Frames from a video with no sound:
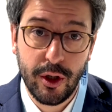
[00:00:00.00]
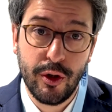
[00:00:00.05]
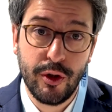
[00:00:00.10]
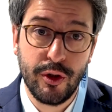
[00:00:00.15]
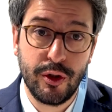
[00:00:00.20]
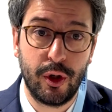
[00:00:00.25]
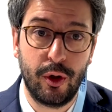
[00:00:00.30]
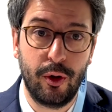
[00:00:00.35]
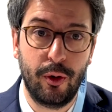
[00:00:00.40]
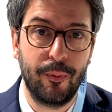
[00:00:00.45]

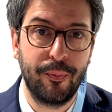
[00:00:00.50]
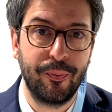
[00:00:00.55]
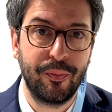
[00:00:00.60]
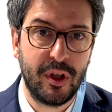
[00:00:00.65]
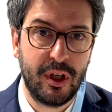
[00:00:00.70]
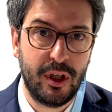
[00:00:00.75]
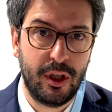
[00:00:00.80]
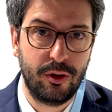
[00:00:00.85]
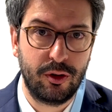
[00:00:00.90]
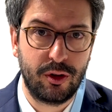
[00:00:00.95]
So
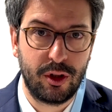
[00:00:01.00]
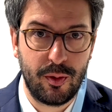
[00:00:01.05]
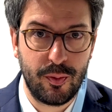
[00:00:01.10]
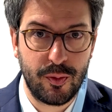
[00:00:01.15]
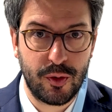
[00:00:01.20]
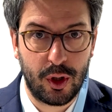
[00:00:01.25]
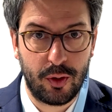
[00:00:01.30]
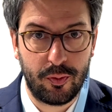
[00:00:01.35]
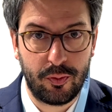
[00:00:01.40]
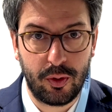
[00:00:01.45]
in
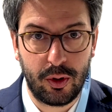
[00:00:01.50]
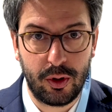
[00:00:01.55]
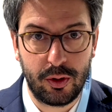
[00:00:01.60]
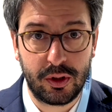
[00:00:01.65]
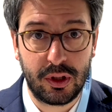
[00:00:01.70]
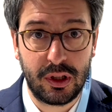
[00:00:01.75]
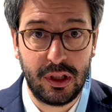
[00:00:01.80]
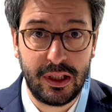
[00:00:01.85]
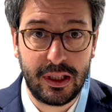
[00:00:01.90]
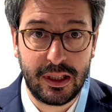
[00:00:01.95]
terms of uh,
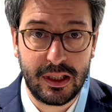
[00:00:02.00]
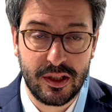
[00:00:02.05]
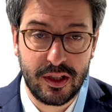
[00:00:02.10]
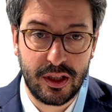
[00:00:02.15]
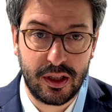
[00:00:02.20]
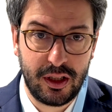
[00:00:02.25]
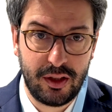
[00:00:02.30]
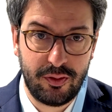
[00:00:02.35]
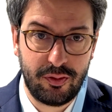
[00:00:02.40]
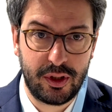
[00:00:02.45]
clinical
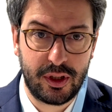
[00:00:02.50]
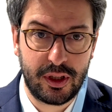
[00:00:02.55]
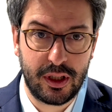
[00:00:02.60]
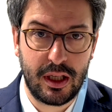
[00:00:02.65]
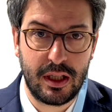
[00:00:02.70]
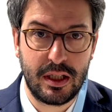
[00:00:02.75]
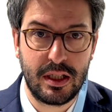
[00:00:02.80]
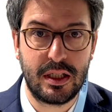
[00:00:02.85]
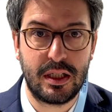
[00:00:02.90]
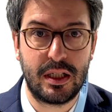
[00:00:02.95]

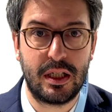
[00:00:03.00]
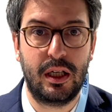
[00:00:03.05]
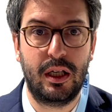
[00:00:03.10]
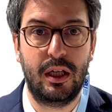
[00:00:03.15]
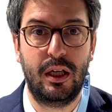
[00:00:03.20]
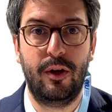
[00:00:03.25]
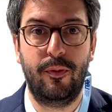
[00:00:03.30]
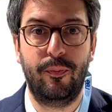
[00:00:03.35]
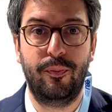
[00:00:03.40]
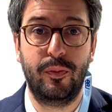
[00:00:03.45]
significance,
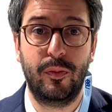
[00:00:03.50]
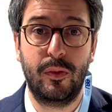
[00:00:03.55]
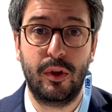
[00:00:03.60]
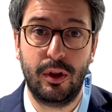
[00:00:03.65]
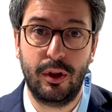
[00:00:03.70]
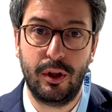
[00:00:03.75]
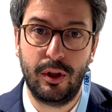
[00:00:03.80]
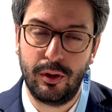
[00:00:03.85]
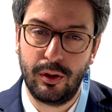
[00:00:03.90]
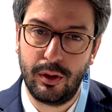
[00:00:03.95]
um,
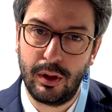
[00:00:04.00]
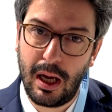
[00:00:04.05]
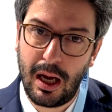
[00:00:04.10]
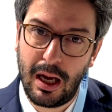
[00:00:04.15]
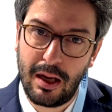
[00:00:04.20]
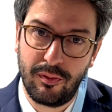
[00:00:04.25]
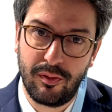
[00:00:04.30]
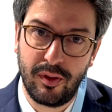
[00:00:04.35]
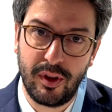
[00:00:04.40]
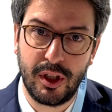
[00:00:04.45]

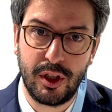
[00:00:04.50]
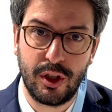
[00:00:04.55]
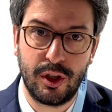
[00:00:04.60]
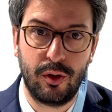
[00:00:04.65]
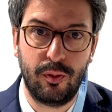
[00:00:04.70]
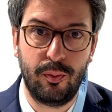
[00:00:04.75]
I think the